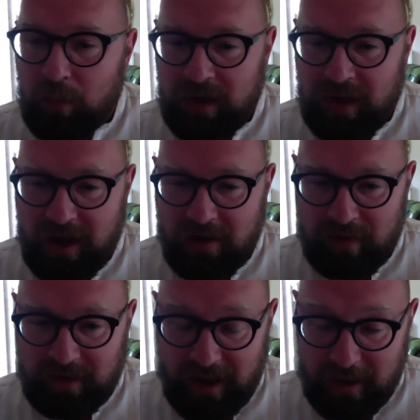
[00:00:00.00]
We have,
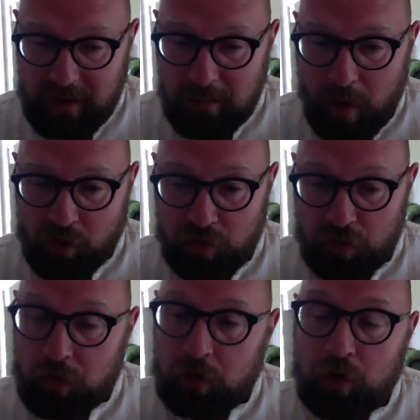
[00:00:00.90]
again,
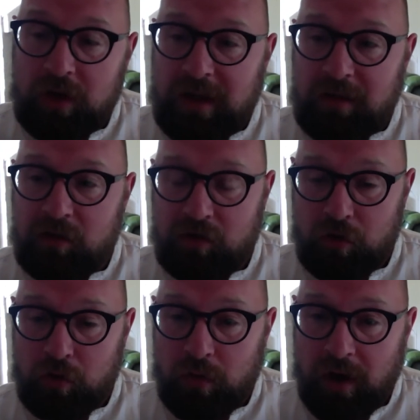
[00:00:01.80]
modules that look
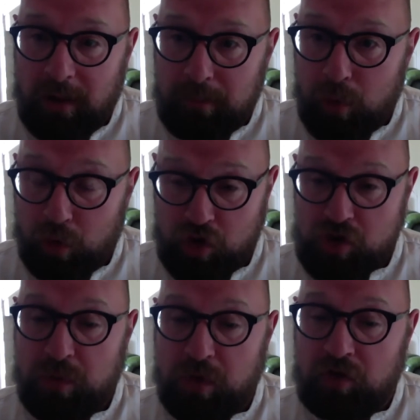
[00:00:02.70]
into
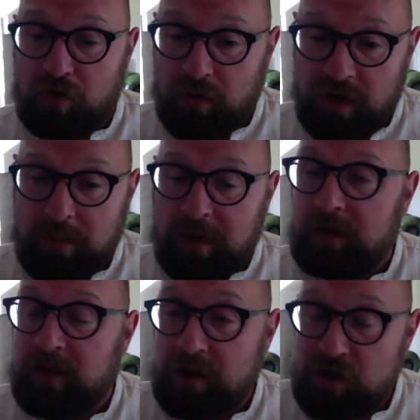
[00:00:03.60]
punishment and
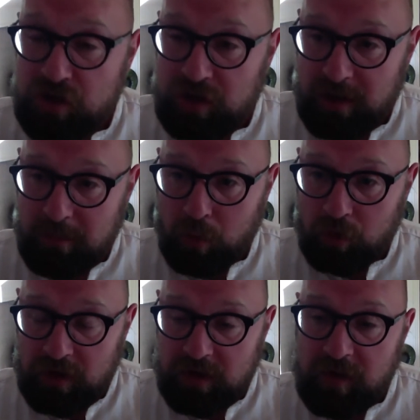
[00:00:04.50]
rehabilitation in
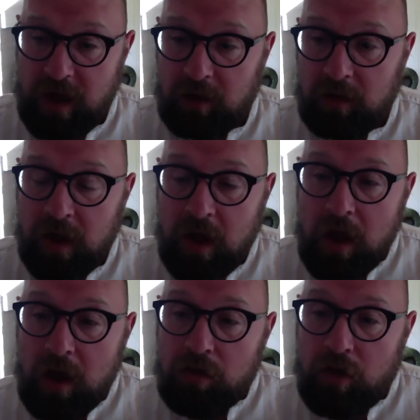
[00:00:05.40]
more detail.
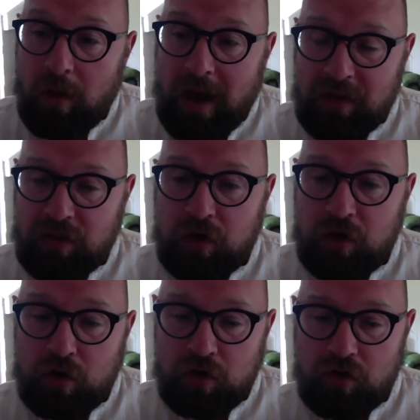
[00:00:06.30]
So as the
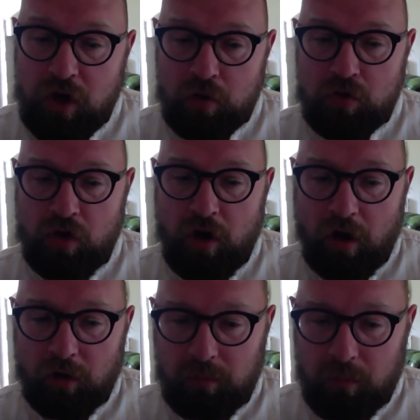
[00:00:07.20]
course goes
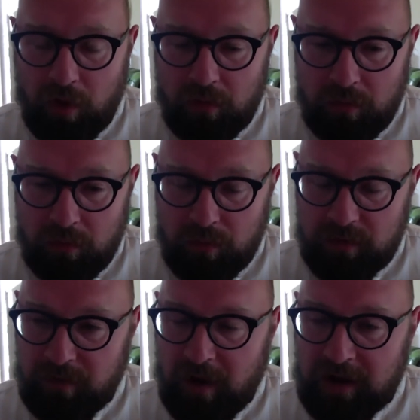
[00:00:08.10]
on, what
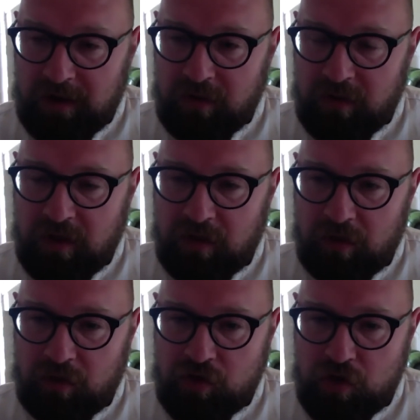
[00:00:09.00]
we find is
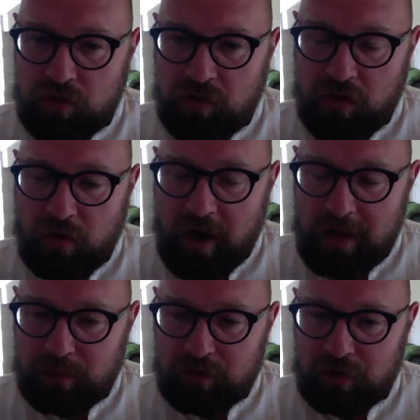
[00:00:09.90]
that students are
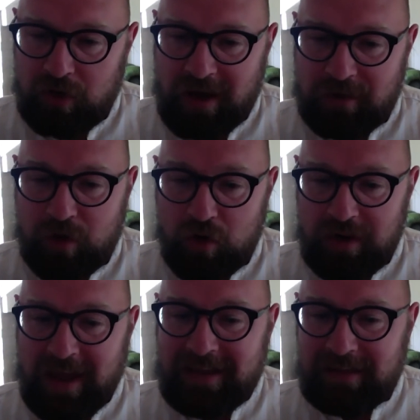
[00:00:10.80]
able to kind of
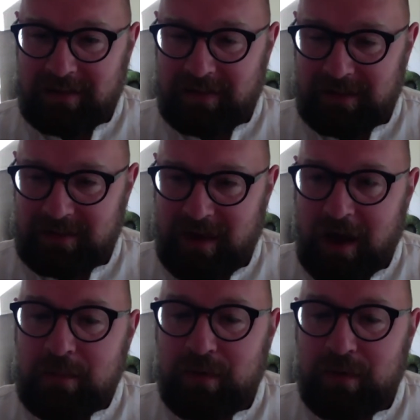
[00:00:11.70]
create the type